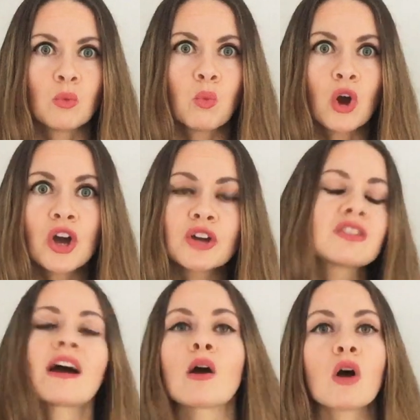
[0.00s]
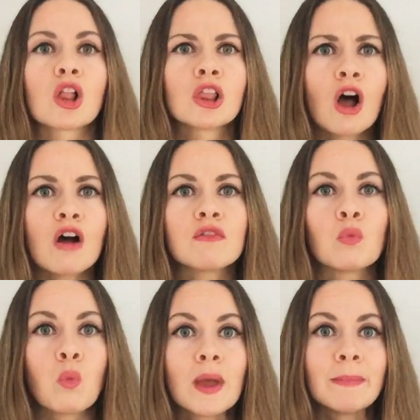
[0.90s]
work that a lot
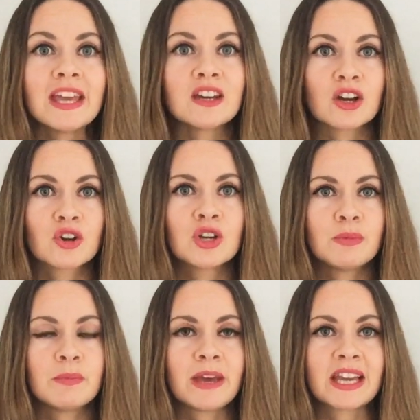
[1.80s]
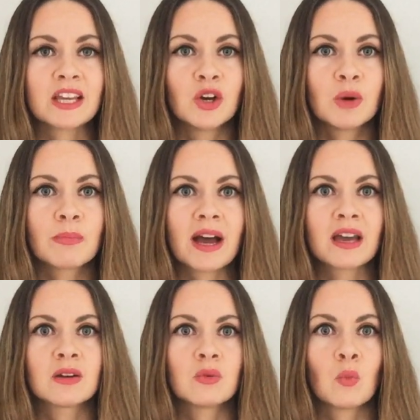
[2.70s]
of women are going to be picking up,
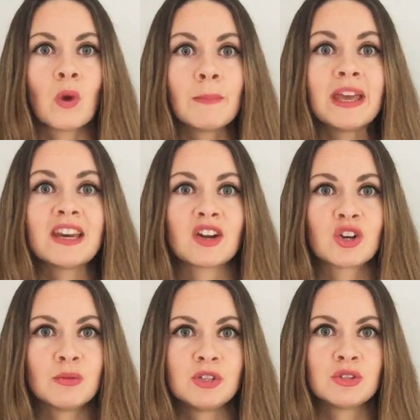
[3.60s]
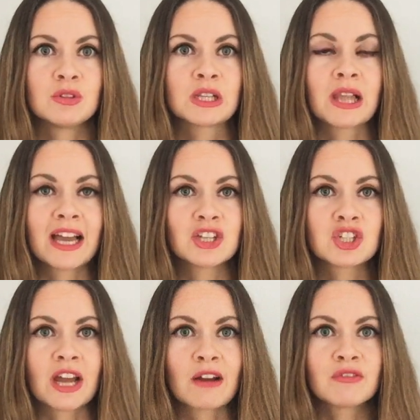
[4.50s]
and women are going to be doing the lion's
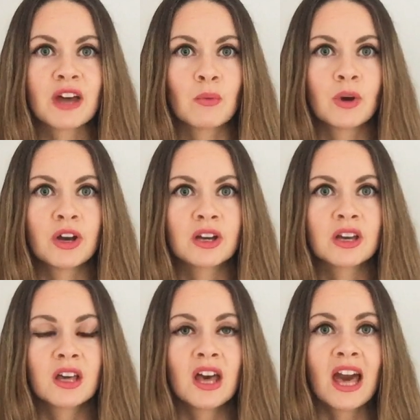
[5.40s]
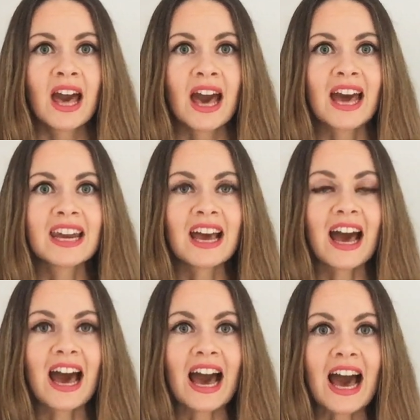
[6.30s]
share of that work. And
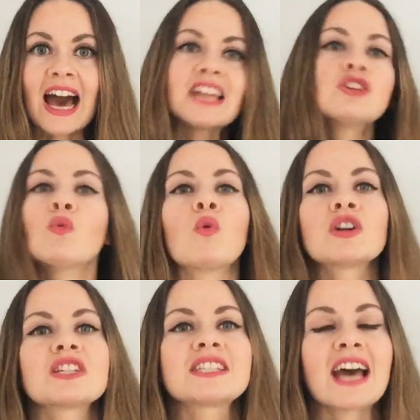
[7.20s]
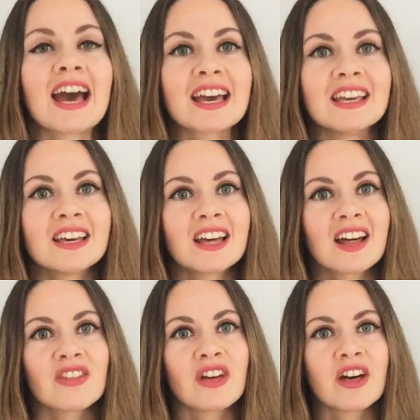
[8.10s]
I don't want to say
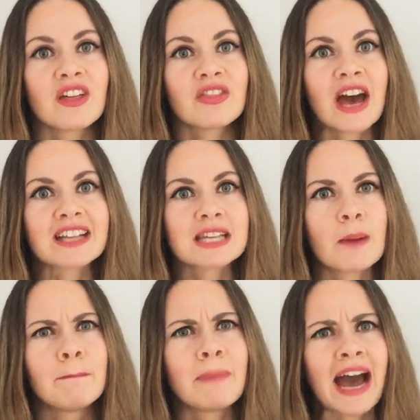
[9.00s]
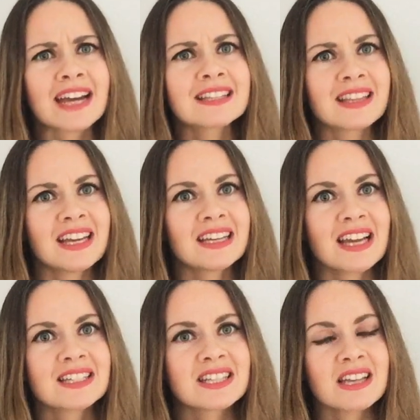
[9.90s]
that that's a bad thing
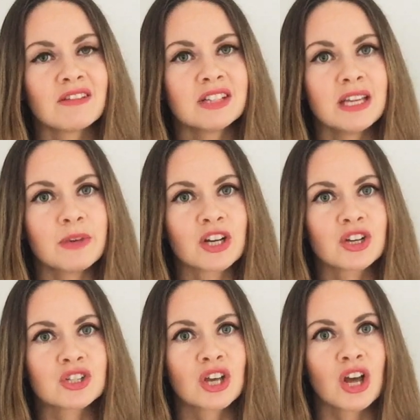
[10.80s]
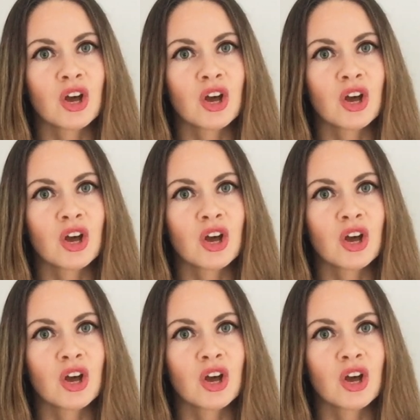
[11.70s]
necessarily, because